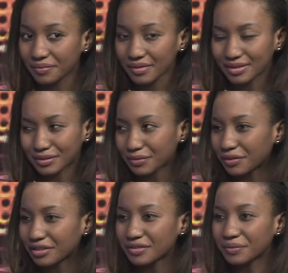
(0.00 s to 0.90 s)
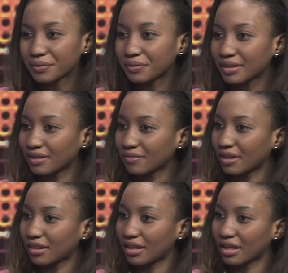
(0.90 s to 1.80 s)
Because first of all,
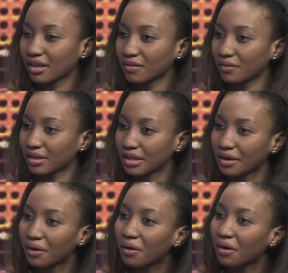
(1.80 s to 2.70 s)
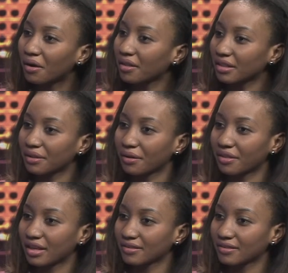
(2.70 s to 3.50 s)
even like to get a hall and all that